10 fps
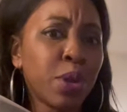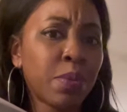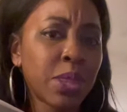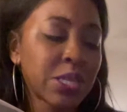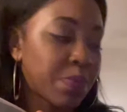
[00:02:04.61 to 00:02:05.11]
them in
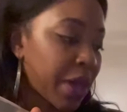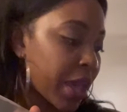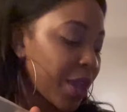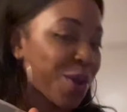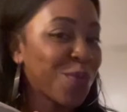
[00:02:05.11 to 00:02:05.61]
this
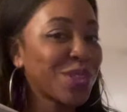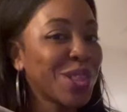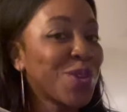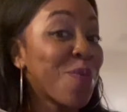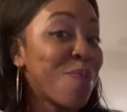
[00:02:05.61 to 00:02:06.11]
bag with a
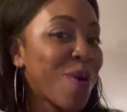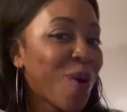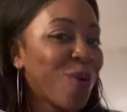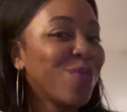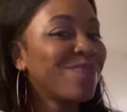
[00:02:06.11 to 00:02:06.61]
little
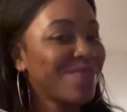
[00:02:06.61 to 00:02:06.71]
bow